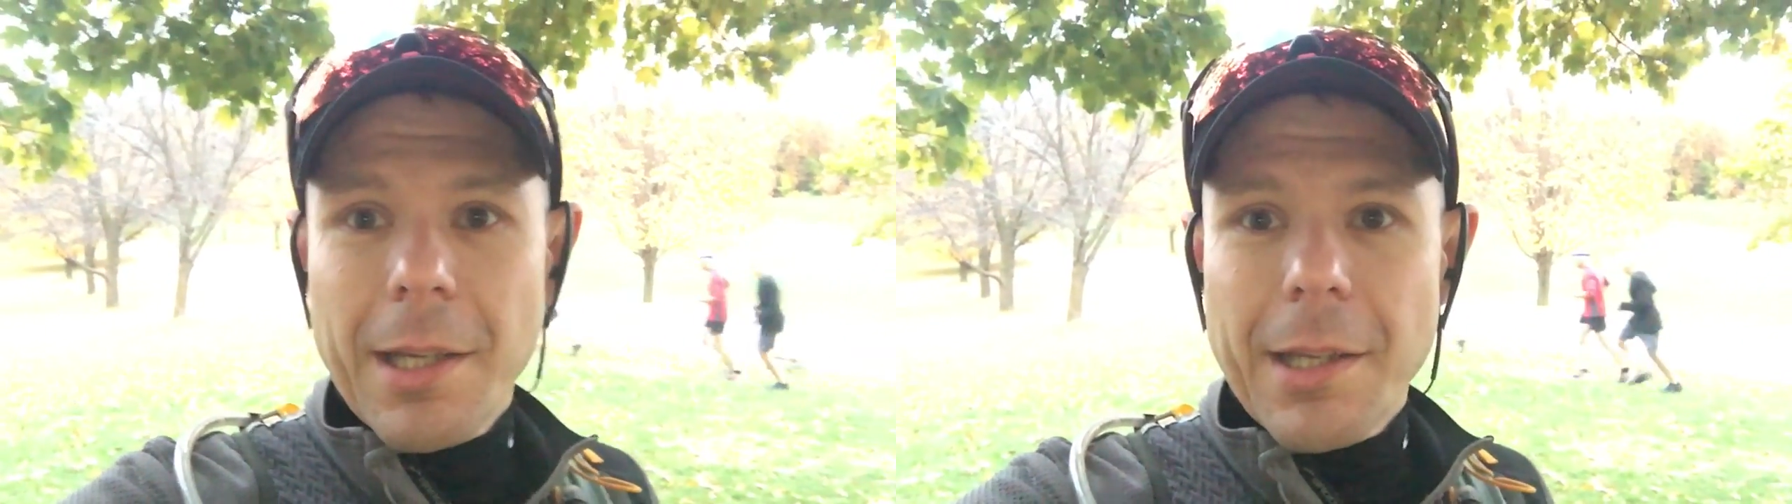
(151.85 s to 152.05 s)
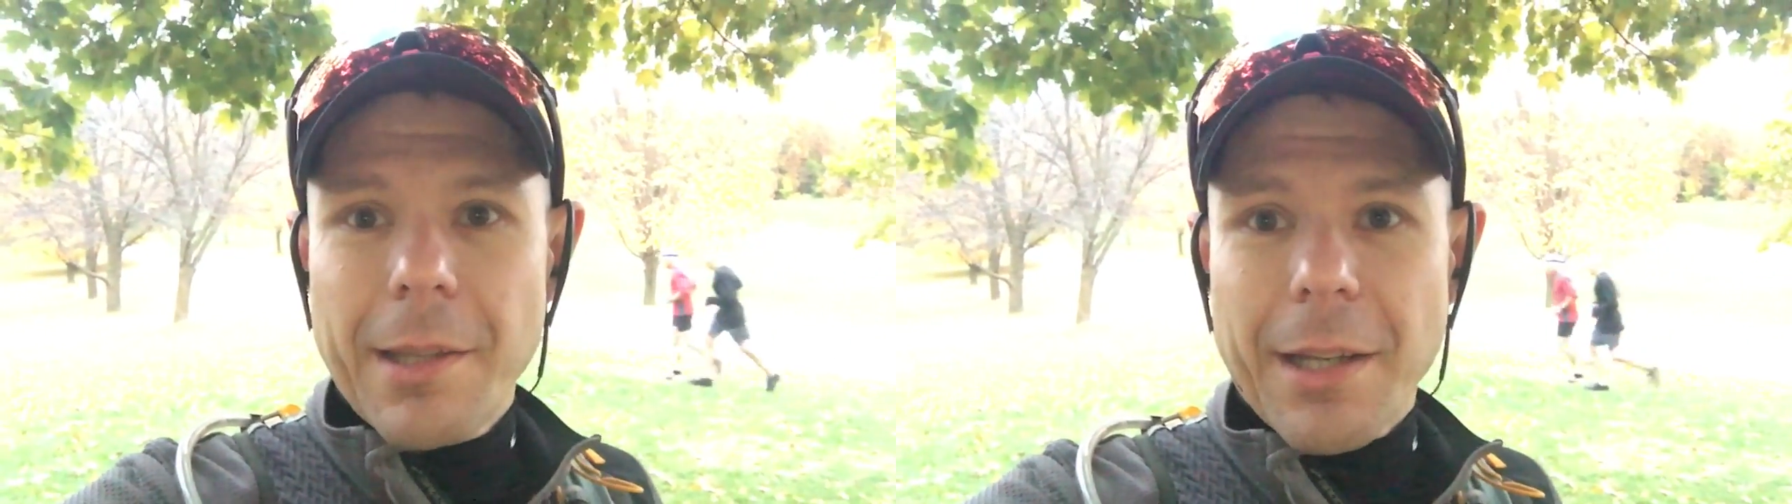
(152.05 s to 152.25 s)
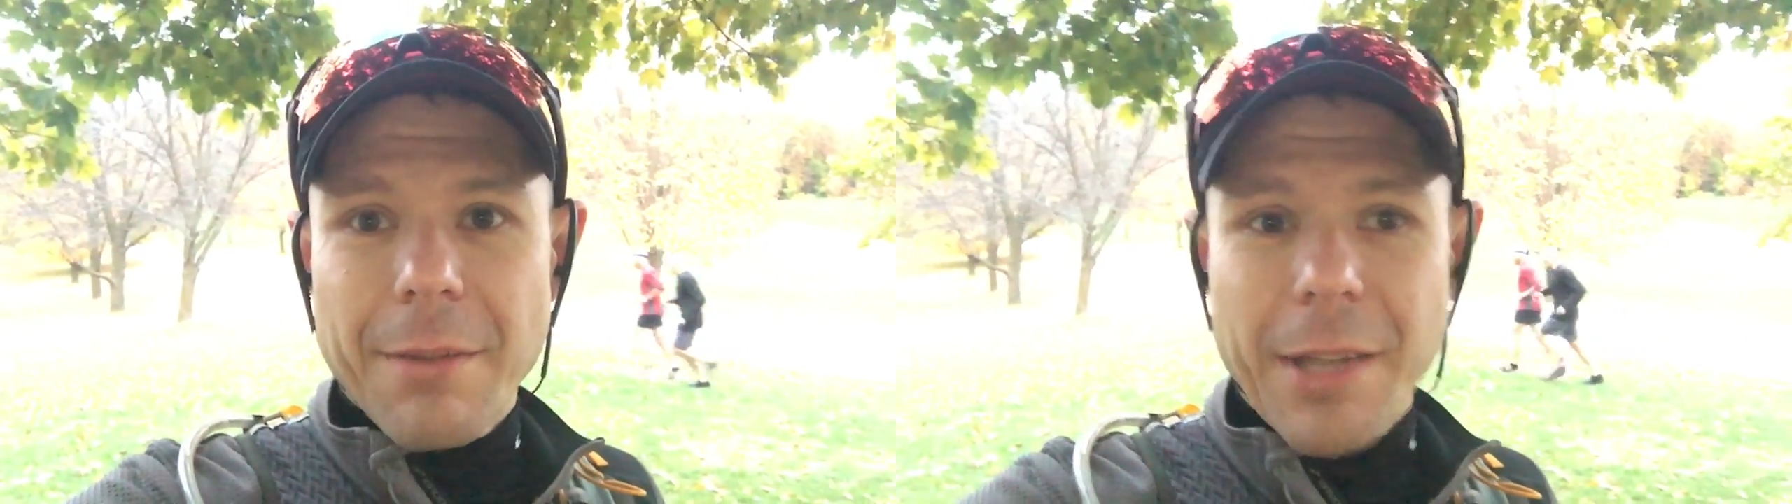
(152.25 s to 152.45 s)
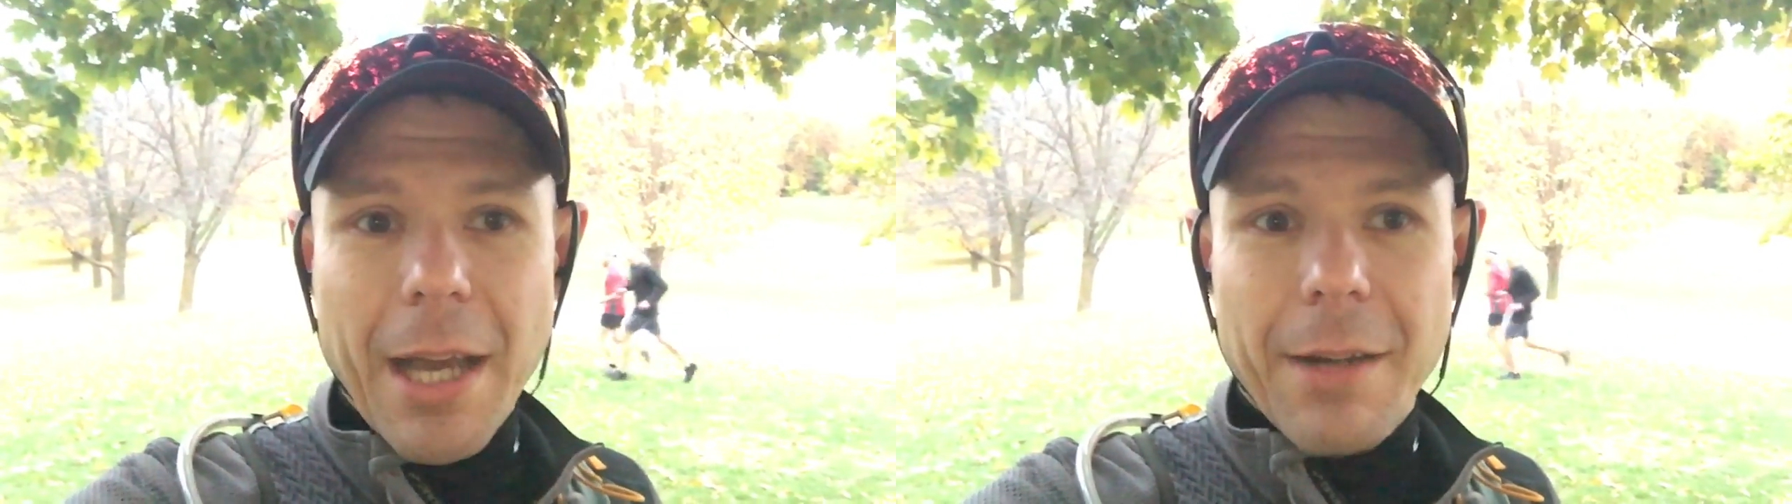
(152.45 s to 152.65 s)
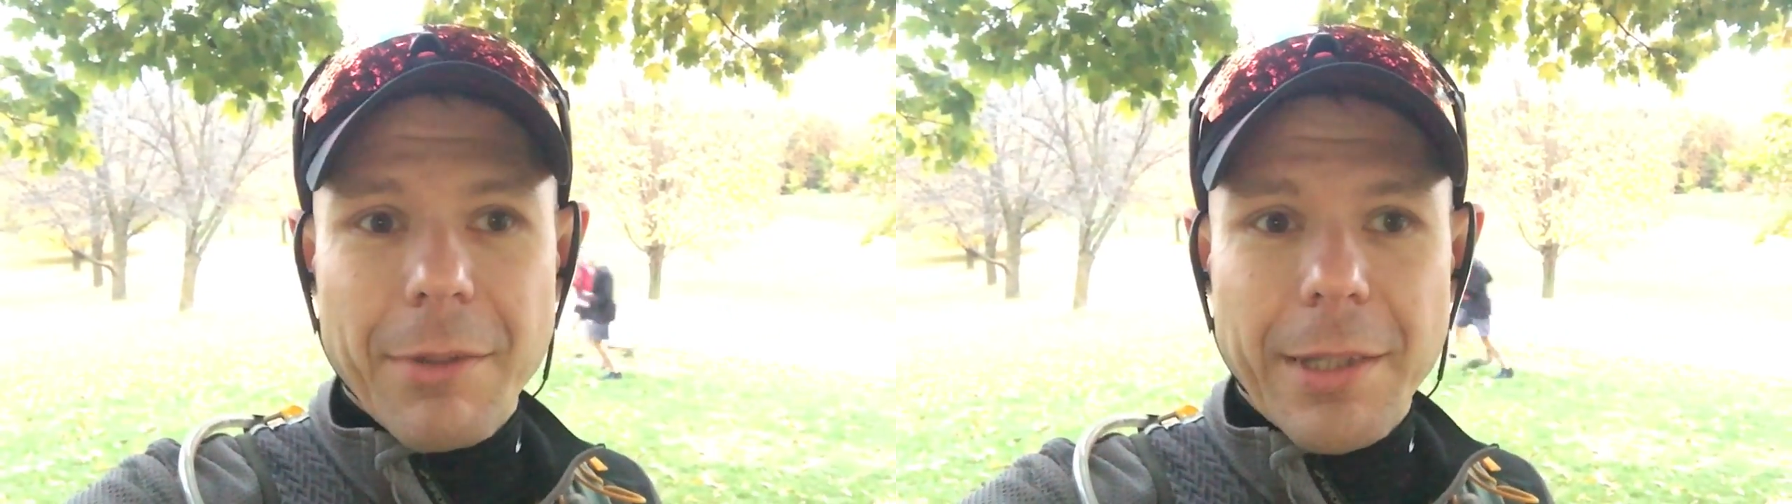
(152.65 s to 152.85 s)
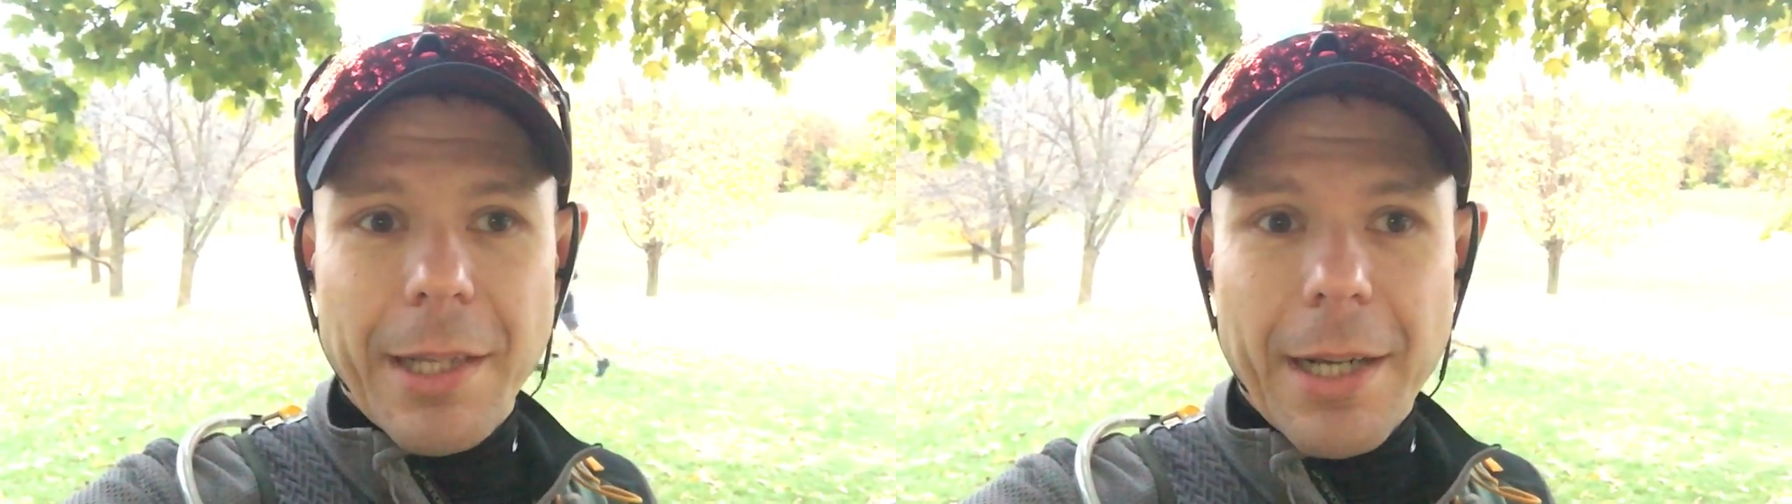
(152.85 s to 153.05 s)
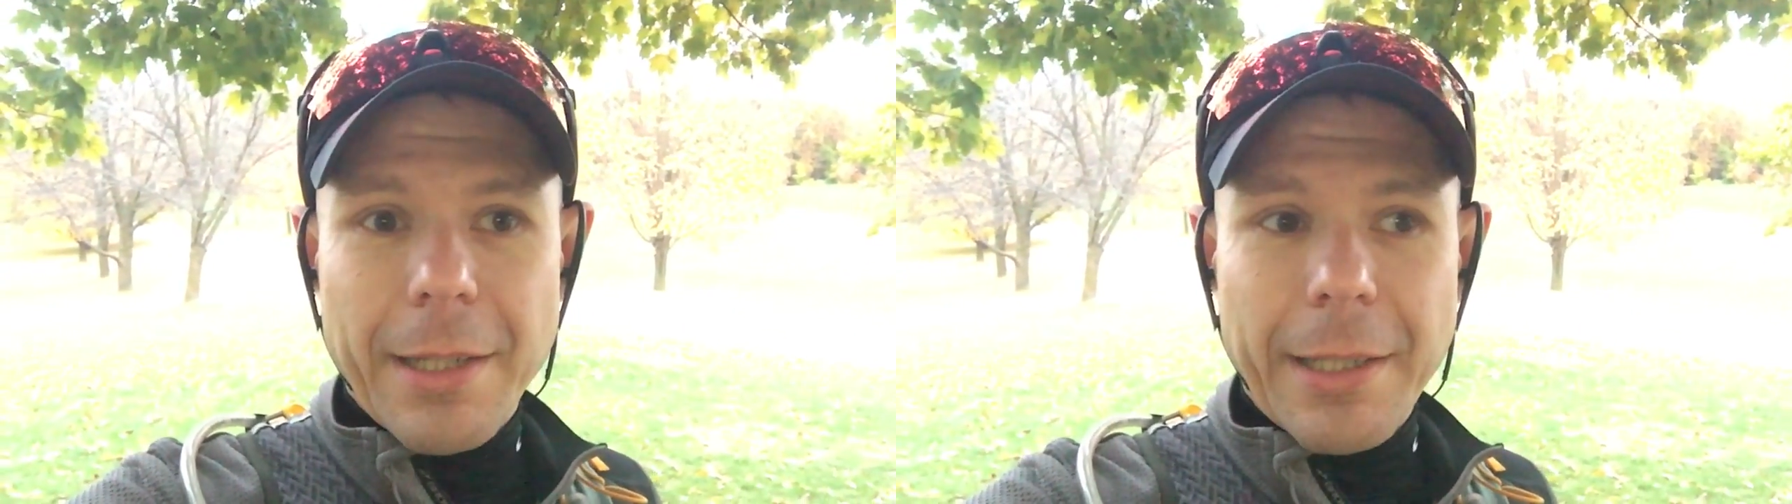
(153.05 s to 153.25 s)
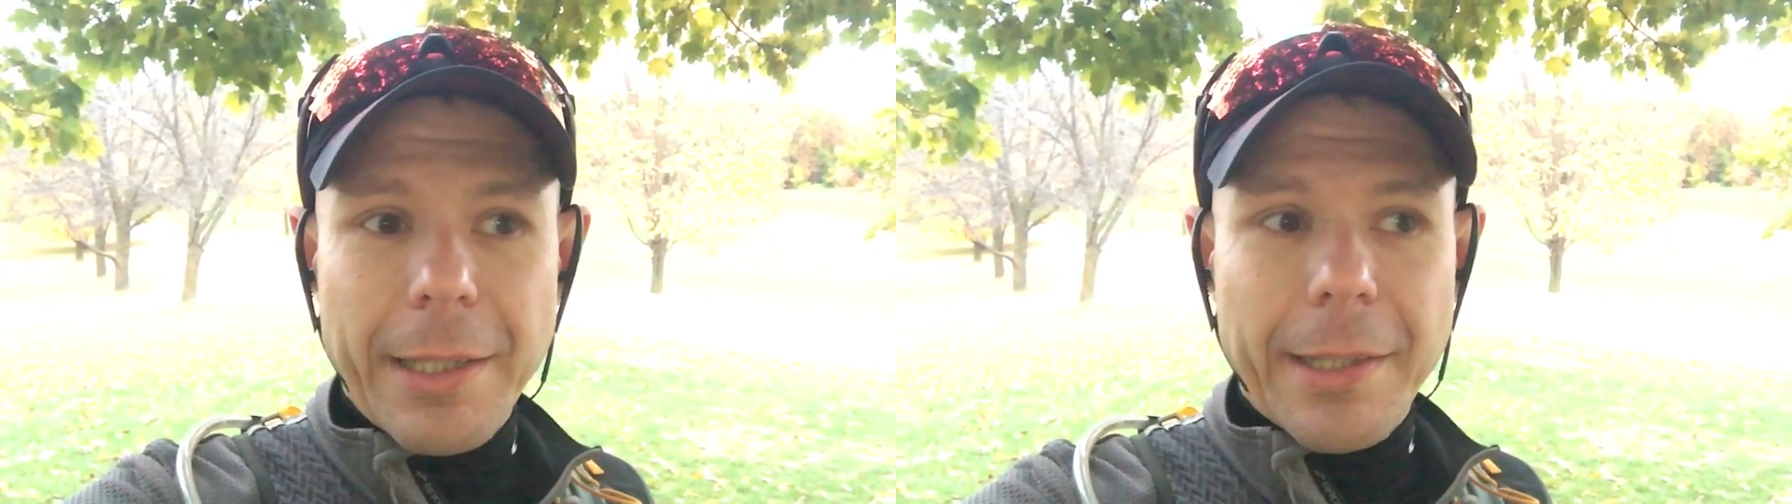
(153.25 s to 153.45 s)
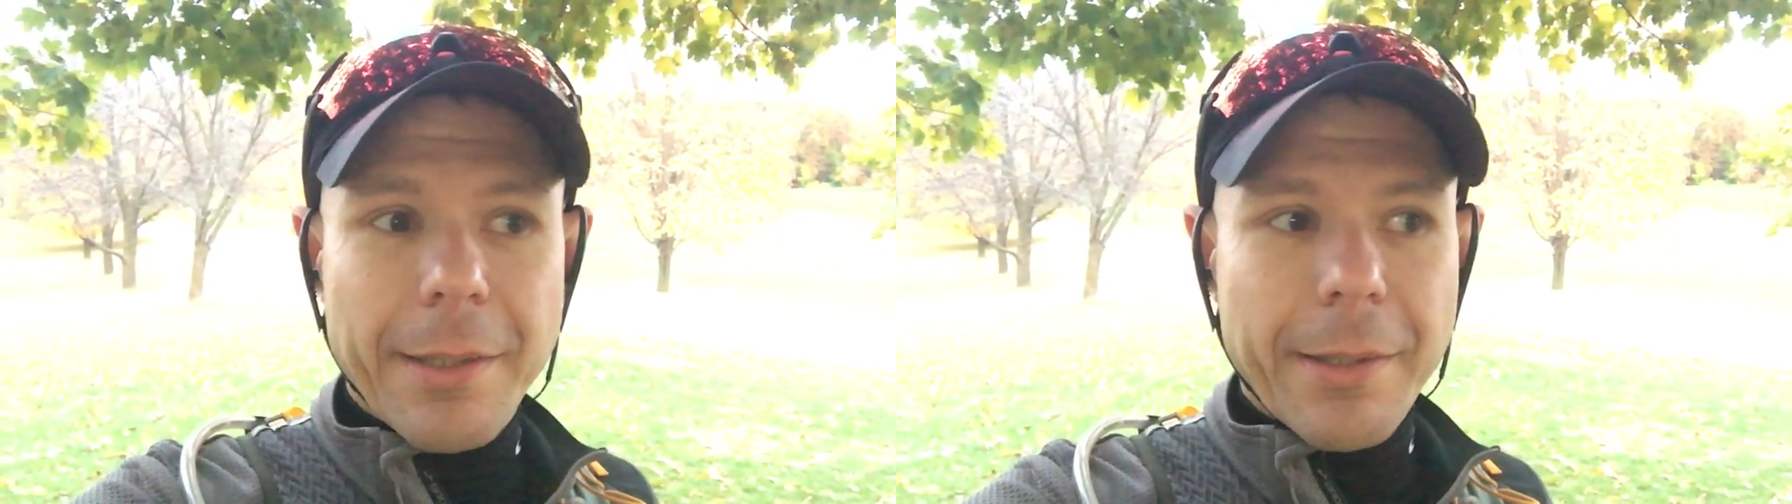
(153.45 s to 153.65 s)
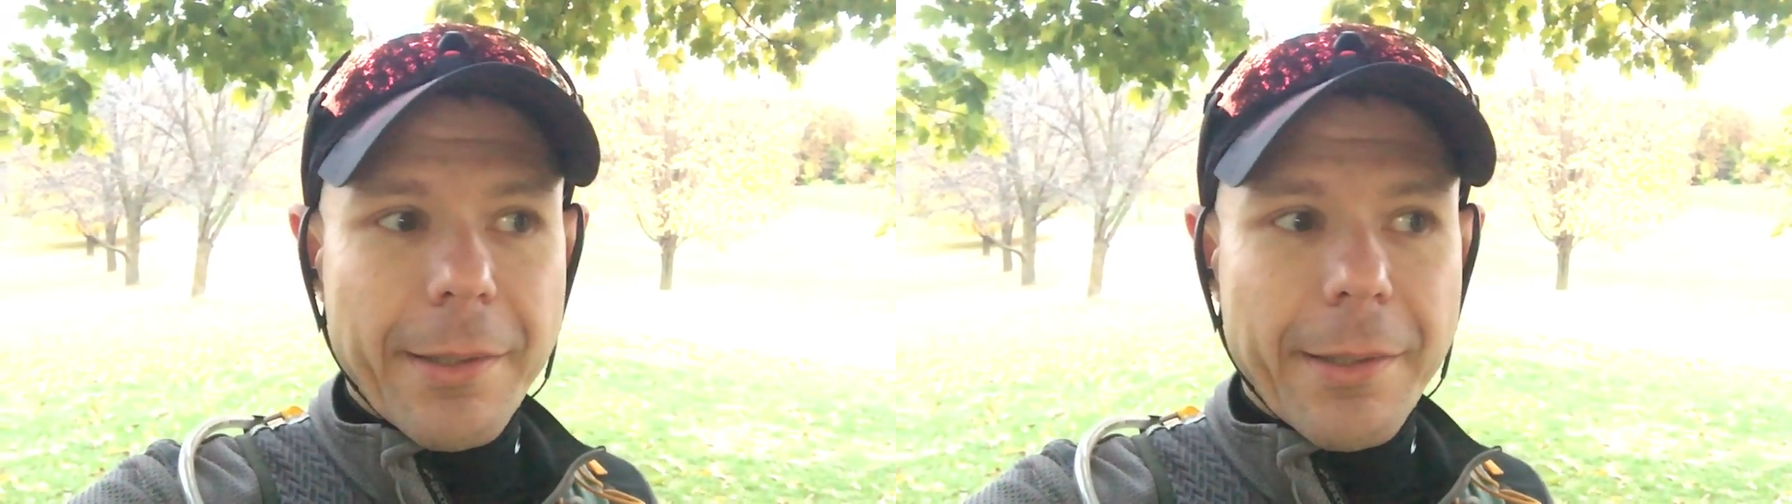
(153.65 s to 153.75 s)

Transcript: I think I've got everything I need.